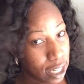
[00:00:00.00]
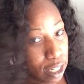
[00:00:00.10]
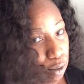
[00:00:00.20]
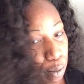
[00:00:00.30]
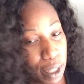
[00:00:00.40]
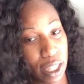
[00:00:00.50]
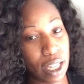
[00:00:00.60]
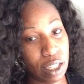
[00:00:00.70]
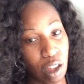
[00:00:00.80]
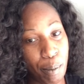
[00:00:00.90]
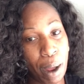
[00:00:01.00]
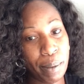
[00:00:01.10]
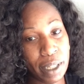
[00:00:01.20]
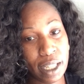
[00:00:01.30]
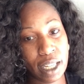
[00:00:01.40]
the ends will be thin. So I'll
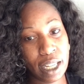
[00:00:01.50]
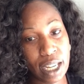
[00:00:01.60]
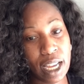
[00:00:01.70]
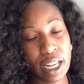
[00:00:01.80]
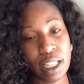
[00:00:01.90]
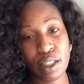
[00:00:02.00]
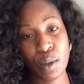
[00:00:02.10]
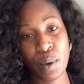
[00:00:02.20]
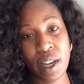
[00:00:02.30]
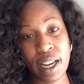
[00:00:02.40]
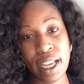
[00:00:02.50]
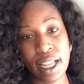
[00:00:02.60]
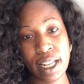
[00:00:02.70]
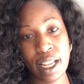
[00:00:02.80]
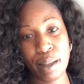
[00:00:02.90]
probably cut it to where
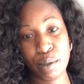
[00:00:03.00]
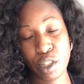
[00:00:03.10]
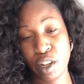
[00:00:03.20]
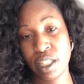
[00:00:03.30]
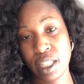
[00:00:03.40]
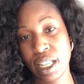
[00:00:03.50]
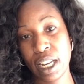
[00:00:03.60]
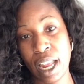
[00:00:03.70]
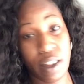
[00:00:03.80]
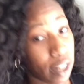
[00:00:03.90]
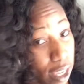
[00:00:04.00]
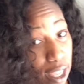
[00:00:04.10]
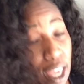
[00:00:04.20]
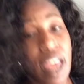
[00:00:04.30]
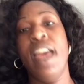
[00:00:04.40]
it starts thinning out yet,
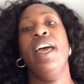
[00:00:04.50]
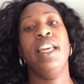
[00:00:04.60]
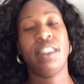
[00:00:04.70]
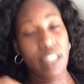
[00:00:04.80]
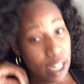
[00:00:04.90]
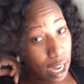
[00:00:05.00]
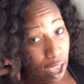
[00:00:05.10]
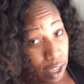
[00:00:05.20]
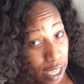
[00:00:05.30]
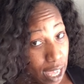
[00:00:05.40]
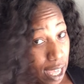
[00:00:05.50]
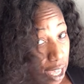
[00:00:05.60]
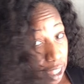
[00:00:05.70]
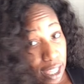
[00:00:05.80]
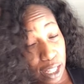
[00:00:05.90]

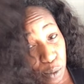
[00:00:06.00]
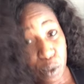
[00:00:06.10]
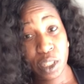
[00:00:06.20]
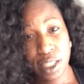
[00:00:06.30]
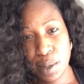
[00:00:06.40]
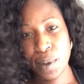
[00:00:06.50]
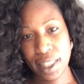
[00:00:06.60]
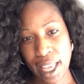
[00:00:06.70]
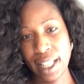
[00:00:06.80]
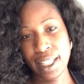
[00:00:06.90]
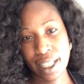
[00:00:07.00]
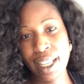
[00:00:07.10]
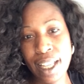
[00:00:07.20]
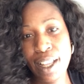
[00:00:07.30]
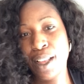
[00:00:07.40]
and then we'll see what that look.
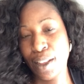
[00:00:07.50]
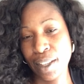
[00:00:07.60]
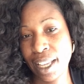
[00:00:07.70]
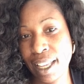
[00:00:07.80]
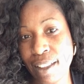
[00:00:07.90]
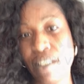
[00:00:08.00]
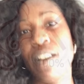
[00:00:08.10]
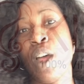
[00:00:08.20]
Oh yeah.